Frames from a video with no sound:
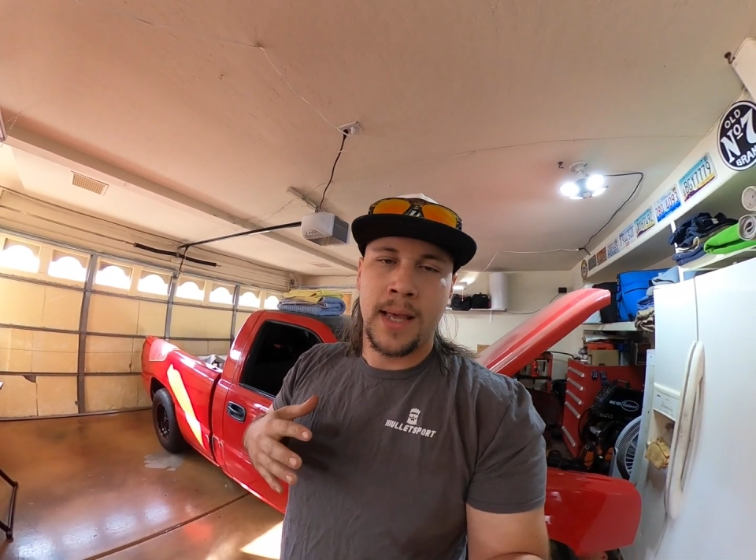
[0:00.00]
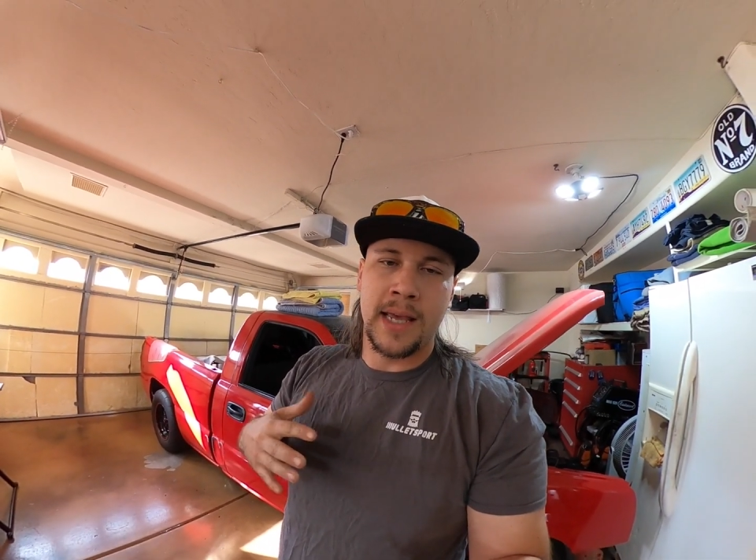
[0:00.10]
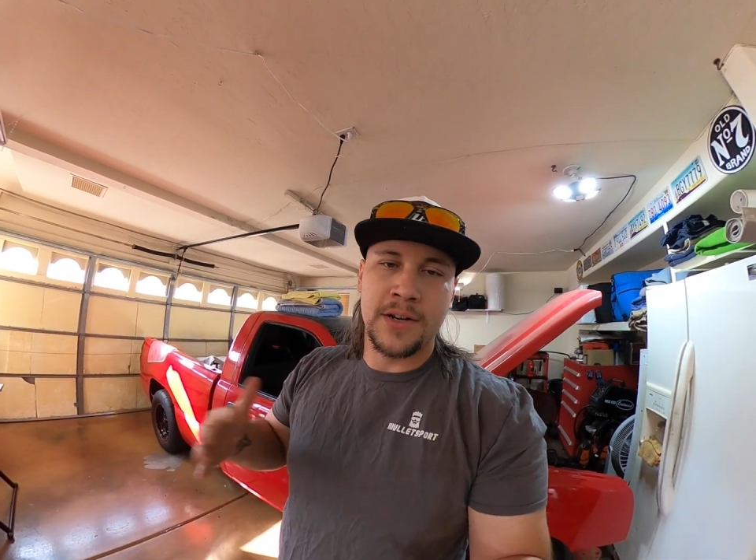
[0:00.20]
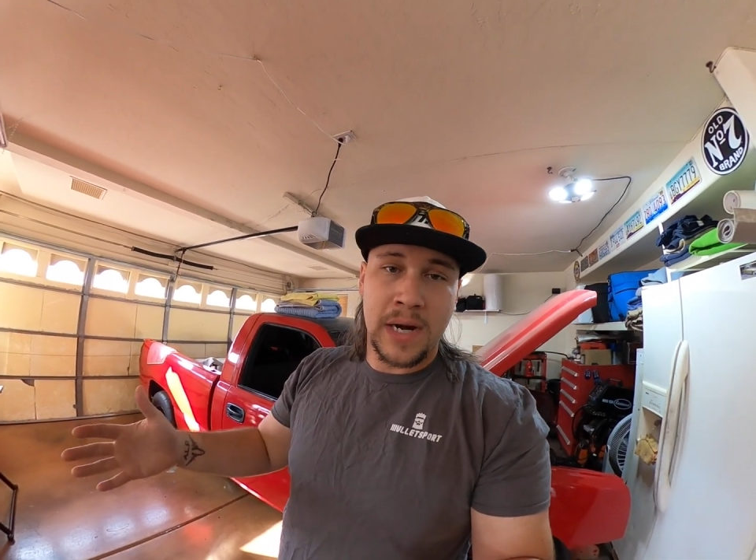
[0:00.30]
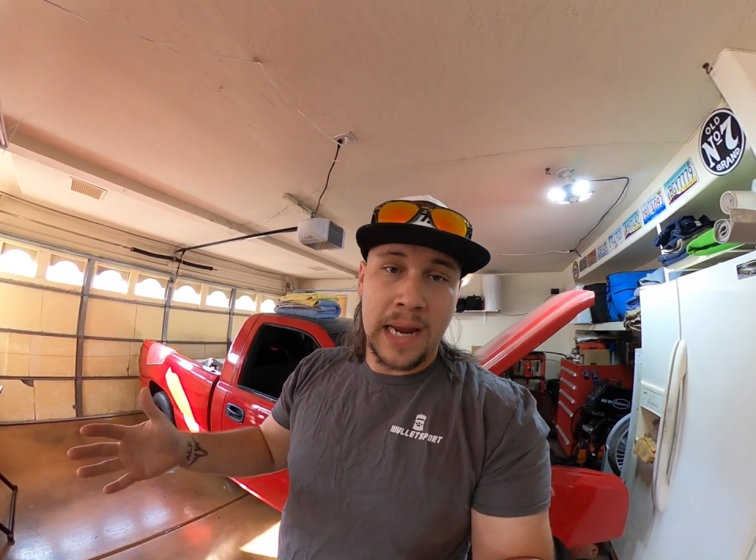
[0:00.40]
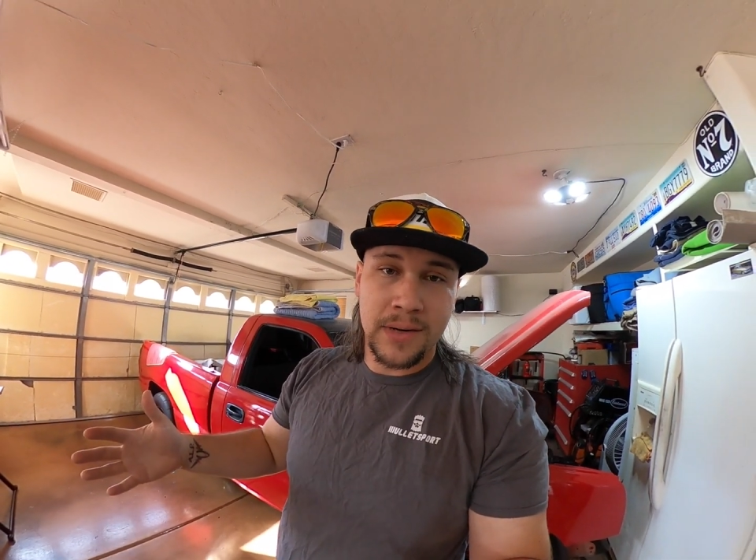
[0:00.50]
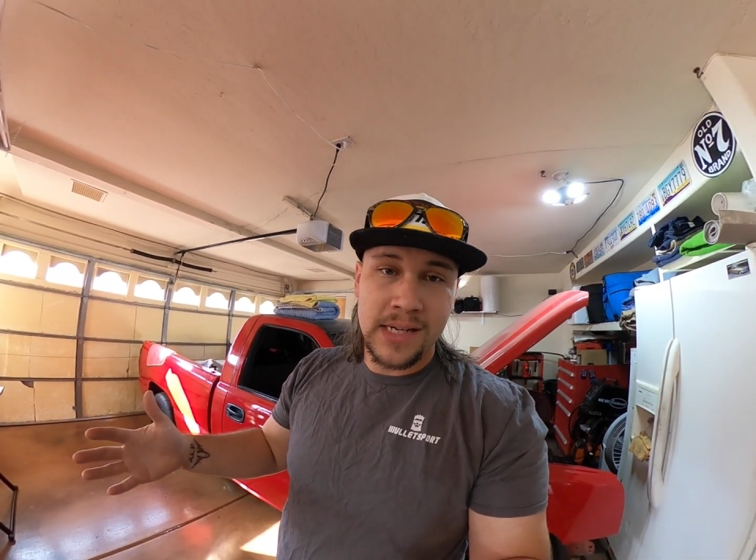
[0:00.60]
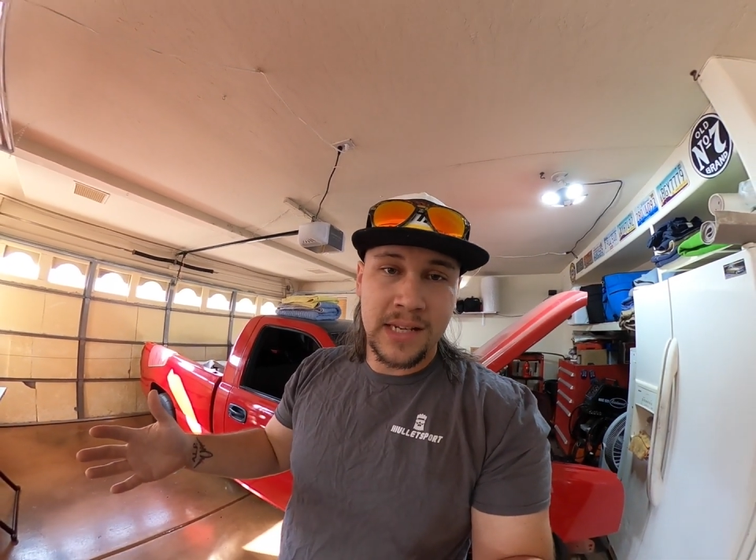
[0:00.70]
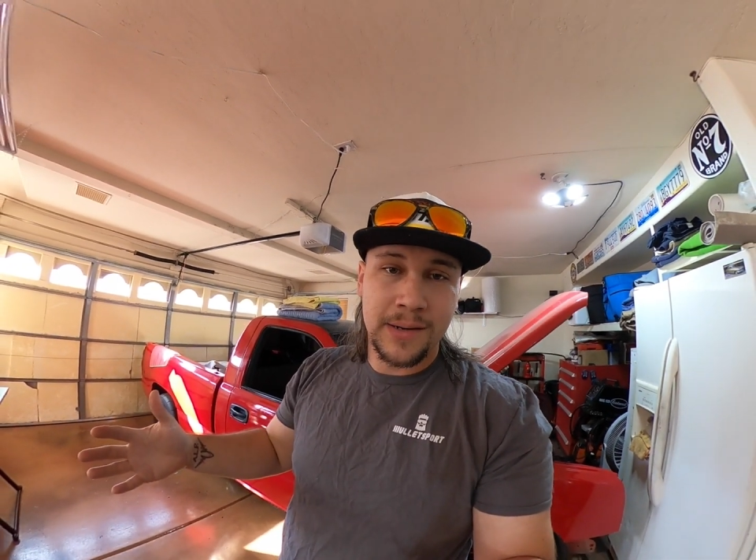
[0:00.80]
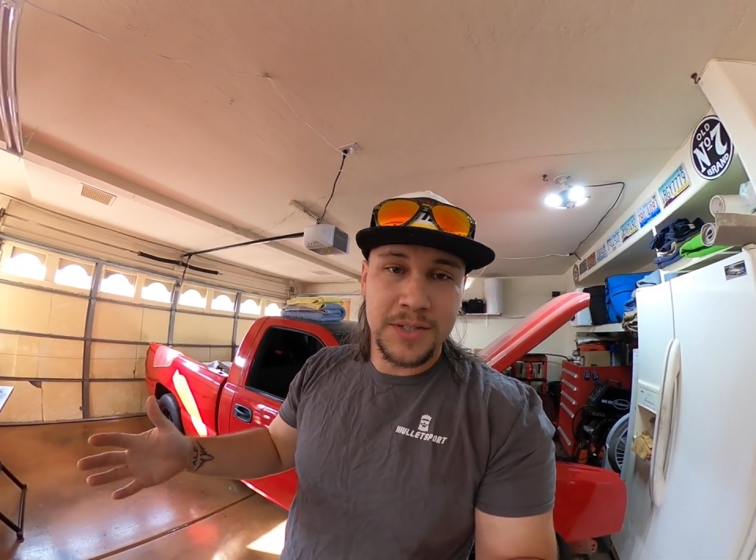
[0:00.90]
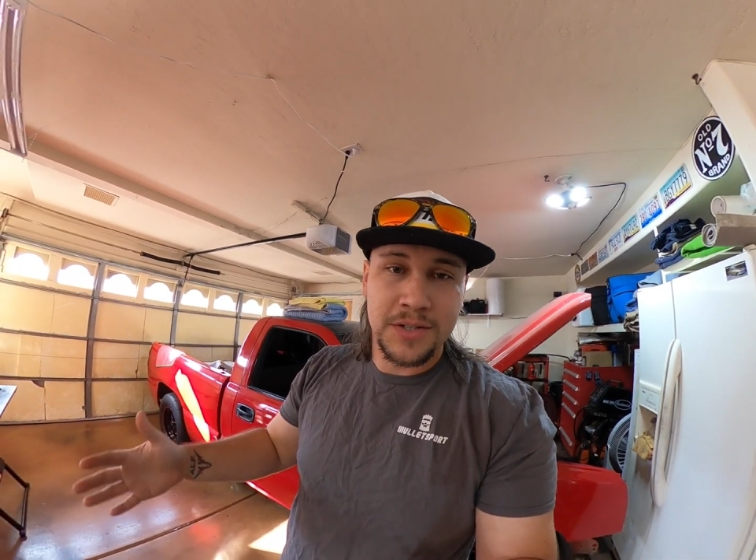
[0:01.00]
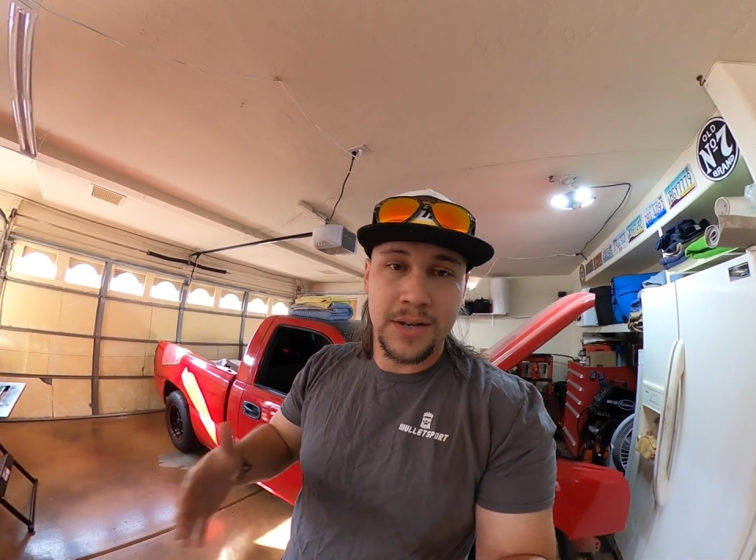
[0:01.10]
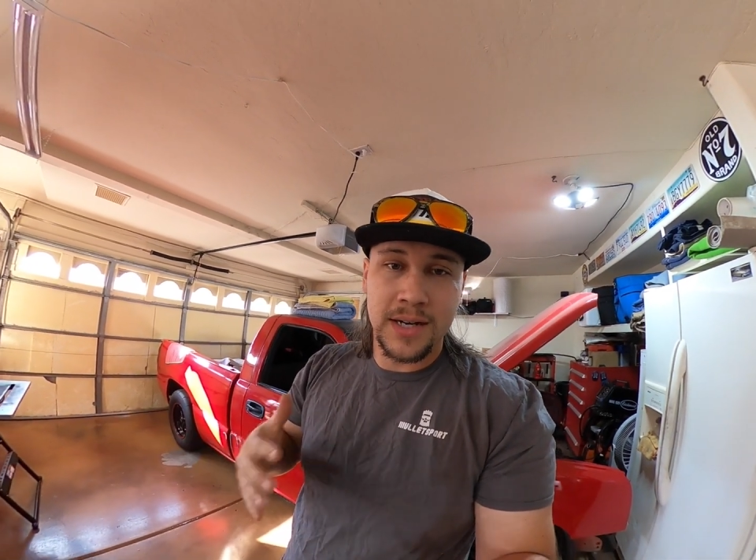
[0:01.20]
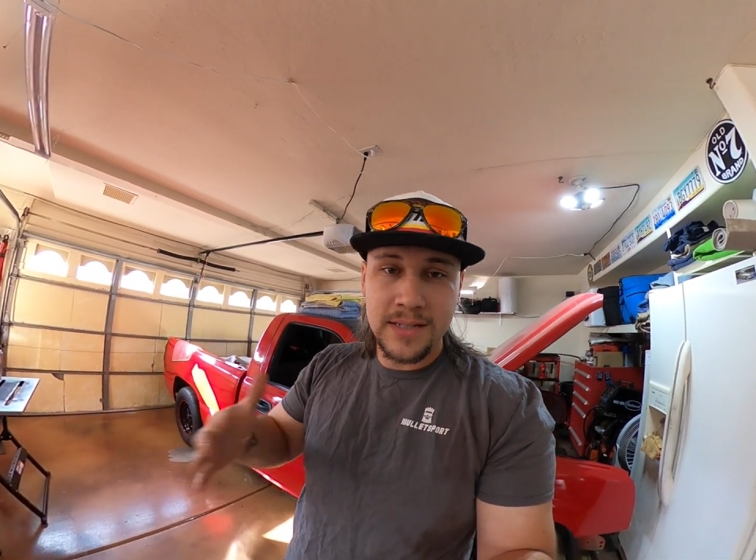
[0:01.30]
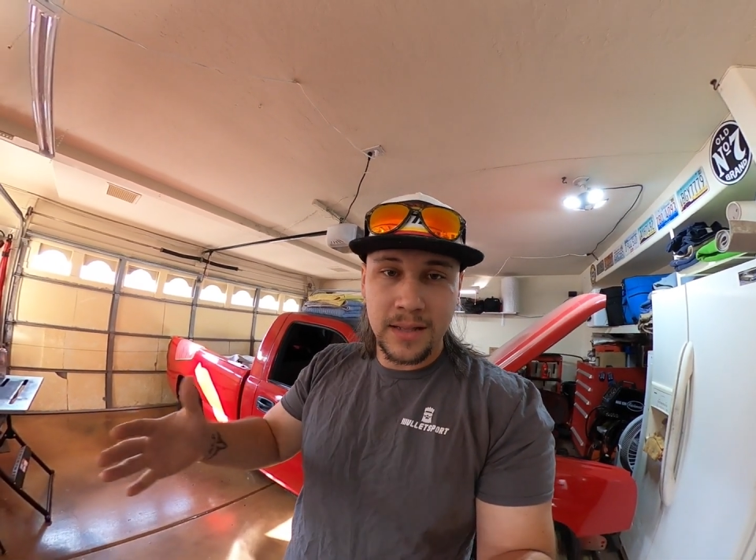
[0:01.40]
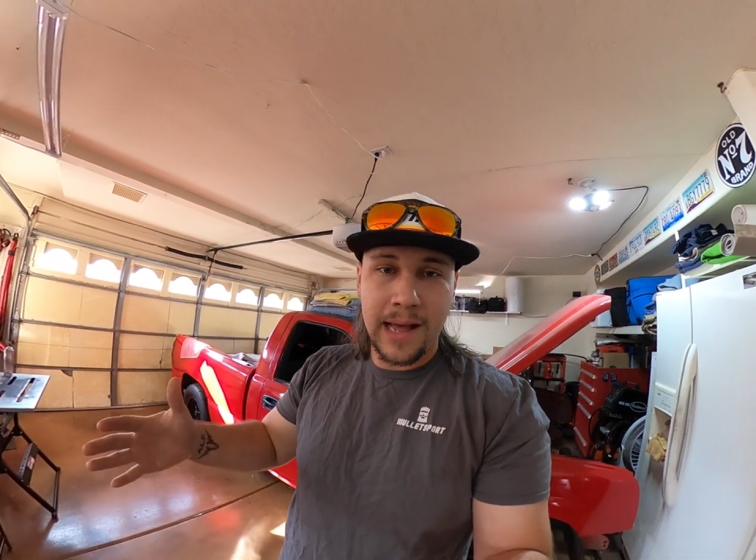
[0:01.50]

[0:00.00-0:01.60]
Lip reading: in drag racing, which there is a